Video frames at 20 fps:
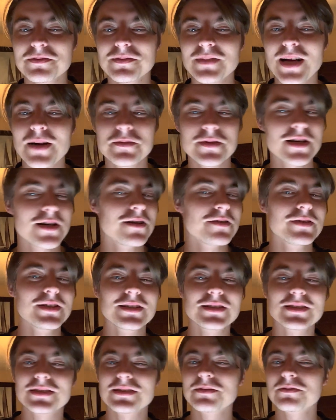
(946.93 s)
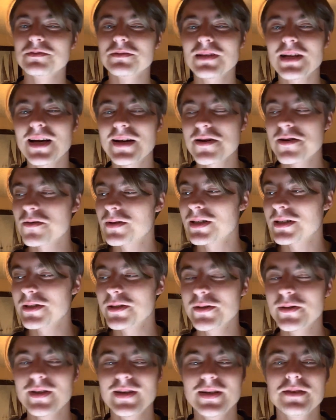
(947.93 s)
I'm nervous. I don't want to
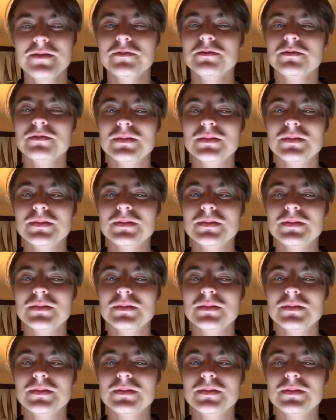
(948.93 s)
do it.